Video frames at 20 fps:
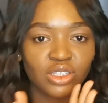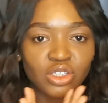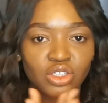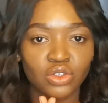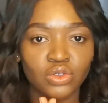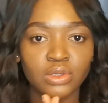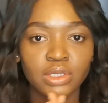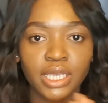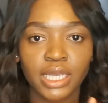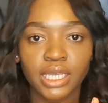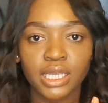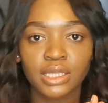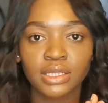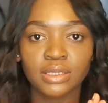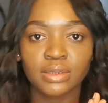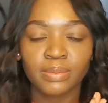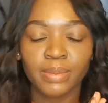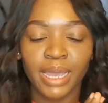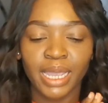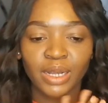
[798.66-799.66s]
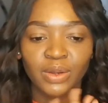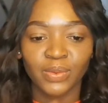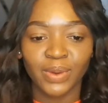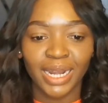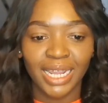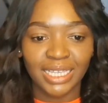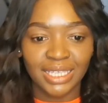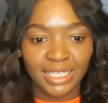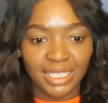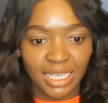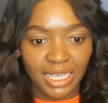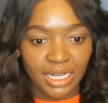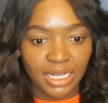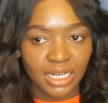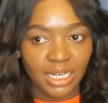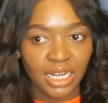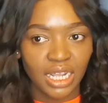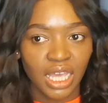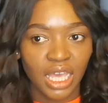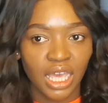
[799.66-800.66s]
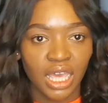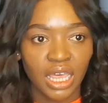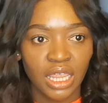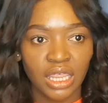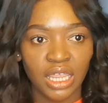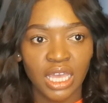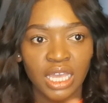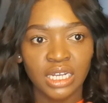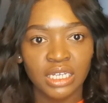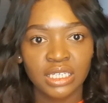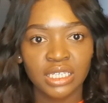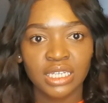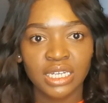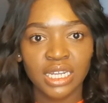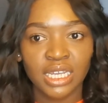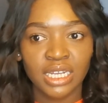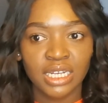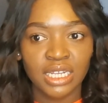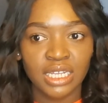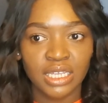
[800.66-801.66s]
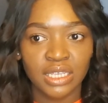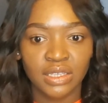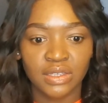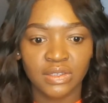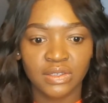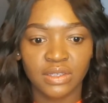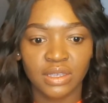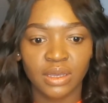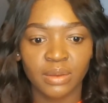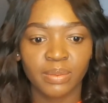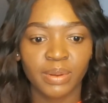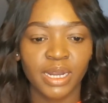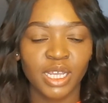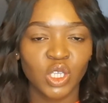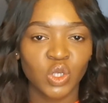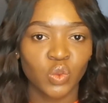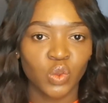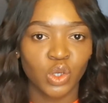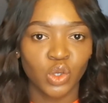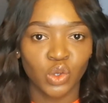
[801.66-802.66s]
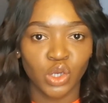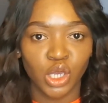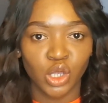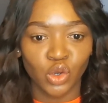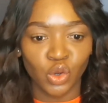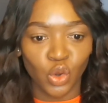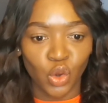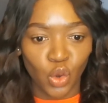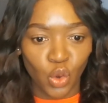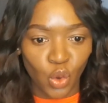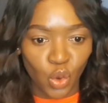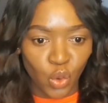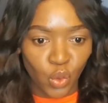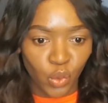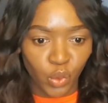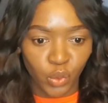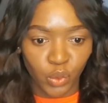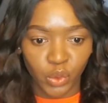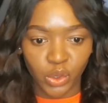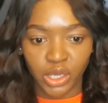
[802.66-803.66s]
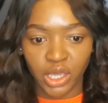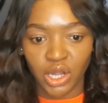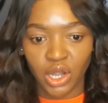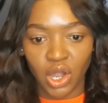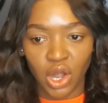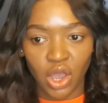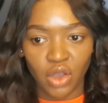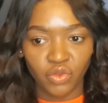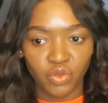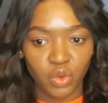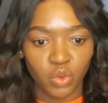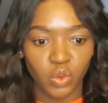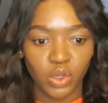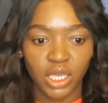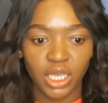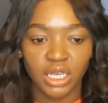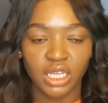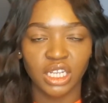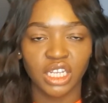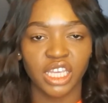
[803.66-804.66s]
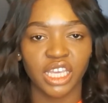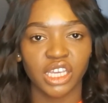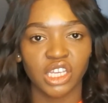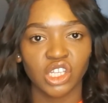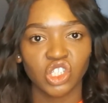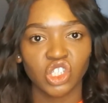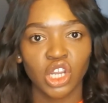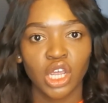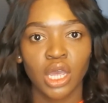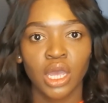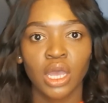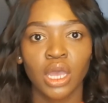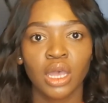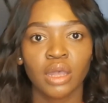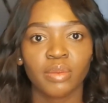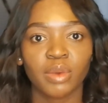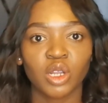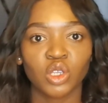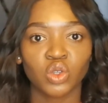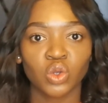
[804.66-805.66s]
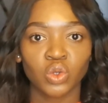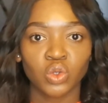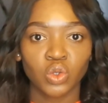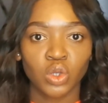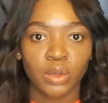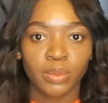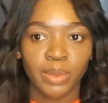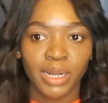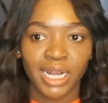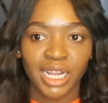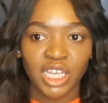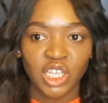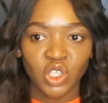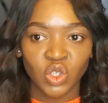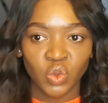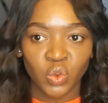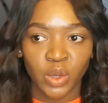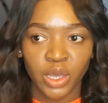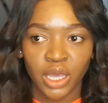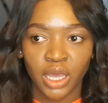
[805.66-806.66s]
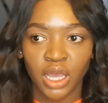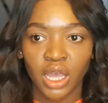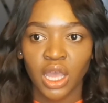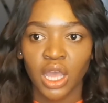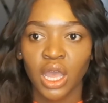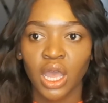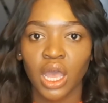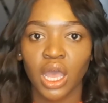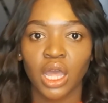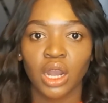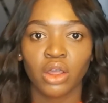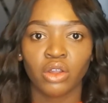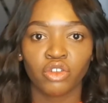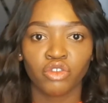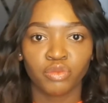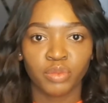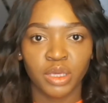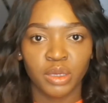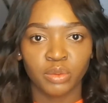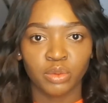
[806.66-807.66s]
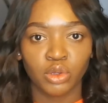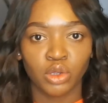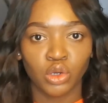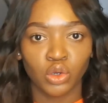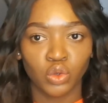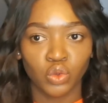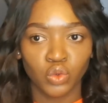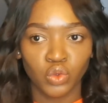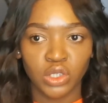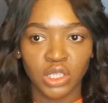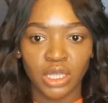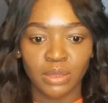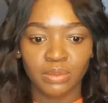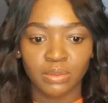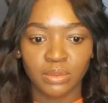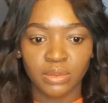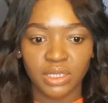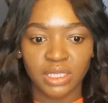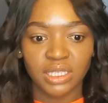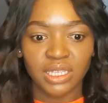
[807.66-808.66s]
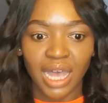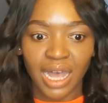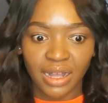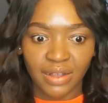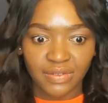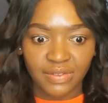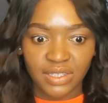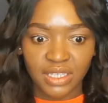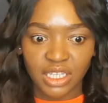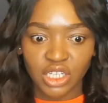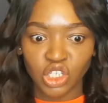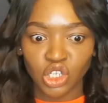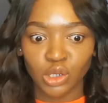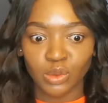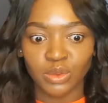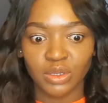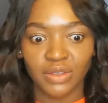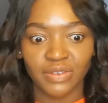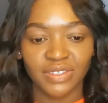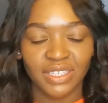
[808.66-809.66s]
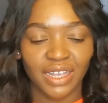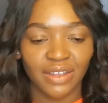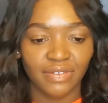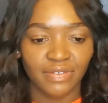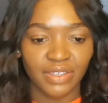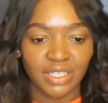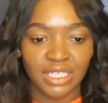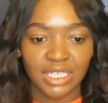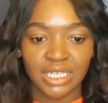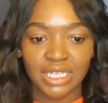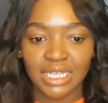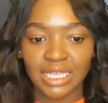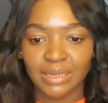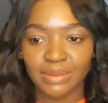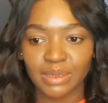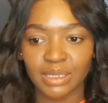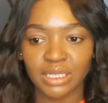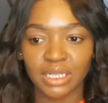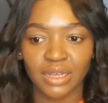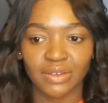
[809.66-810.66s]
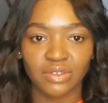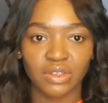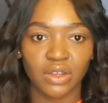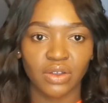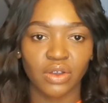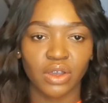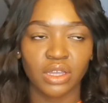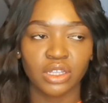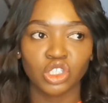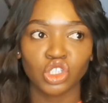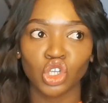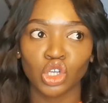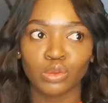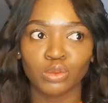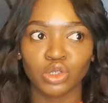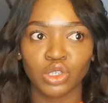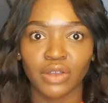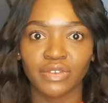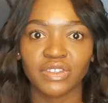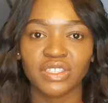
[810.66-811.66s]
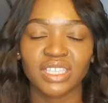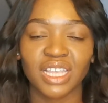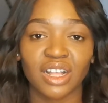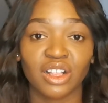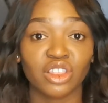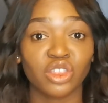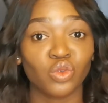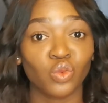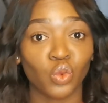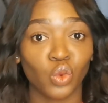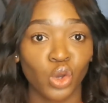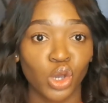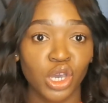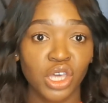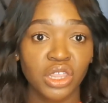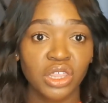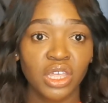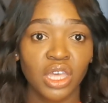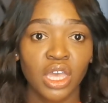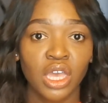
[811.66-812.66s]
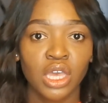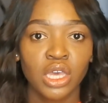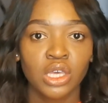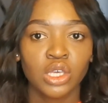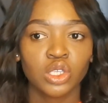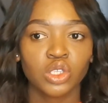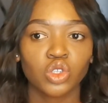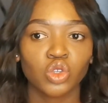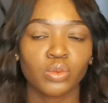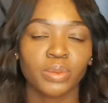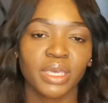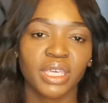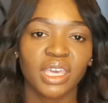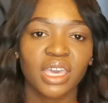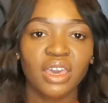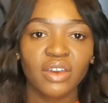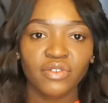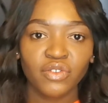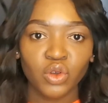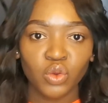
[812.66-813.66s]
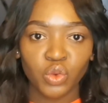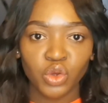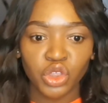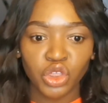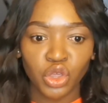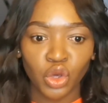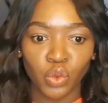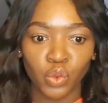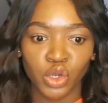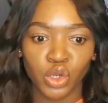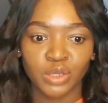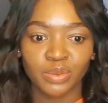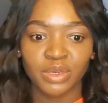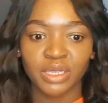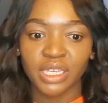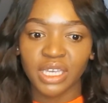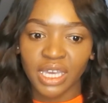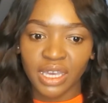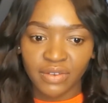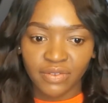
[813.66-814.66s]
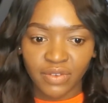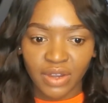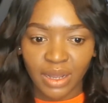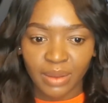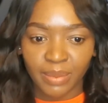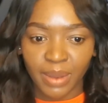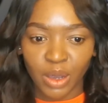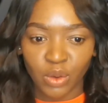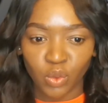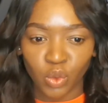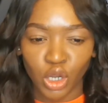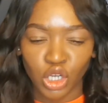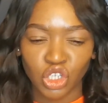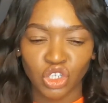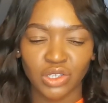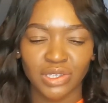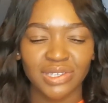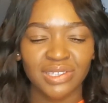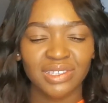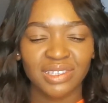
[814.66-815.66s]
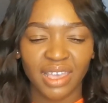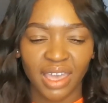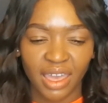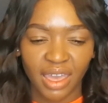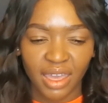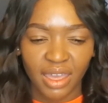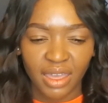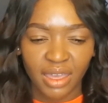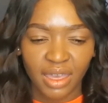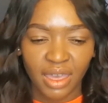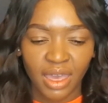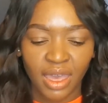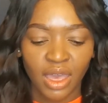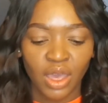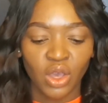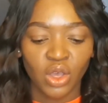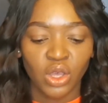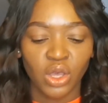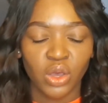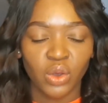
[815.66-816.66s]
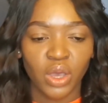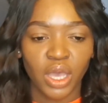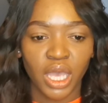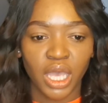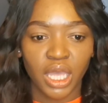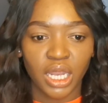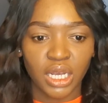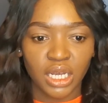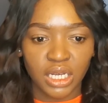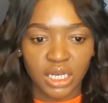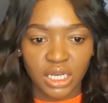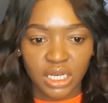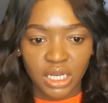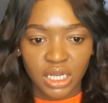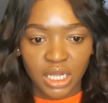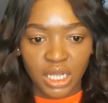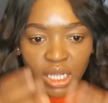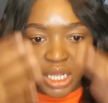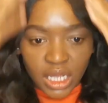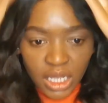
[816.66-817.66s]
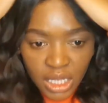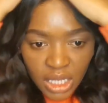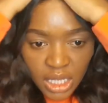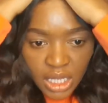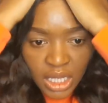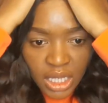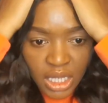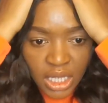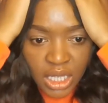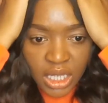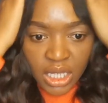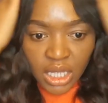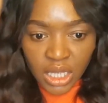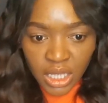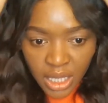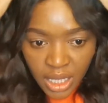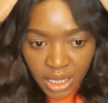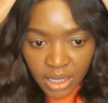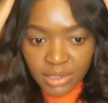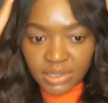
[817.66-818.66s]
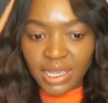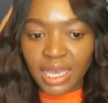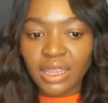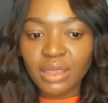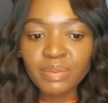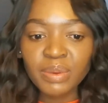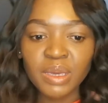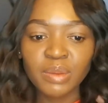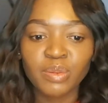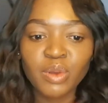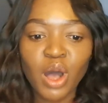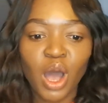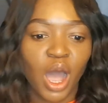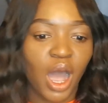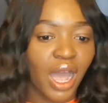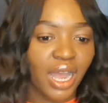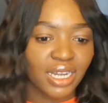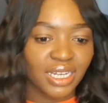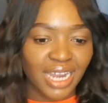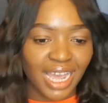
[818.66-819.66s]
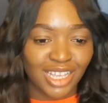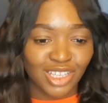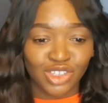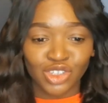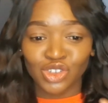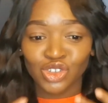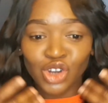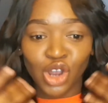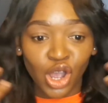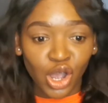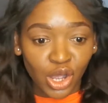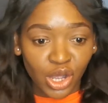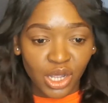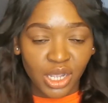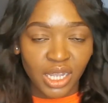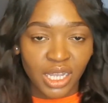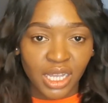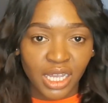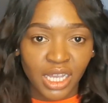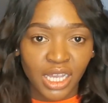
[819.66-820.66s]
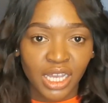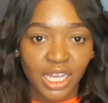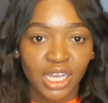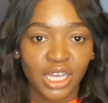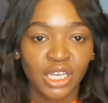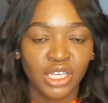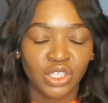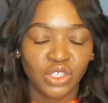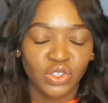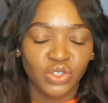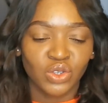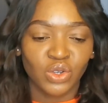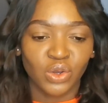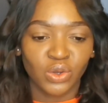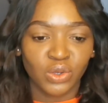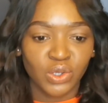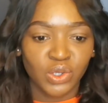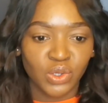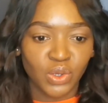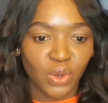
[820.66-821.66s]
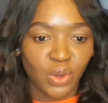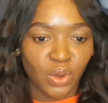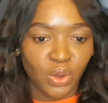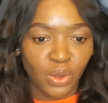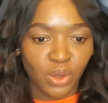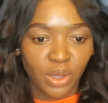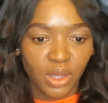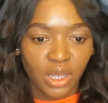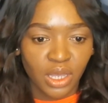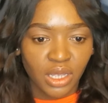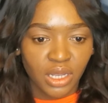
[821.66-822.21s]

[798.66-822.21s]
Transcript: do take into mind what I said. The internet is a place where you can grow, where we can laugh, where we can engage. But it's also a place where a lot of people lose themselves in terms of self-esteem, in terms of self-worth. So be careful with your words. Be careful about what you say. And because other people aren't as strong, you know, so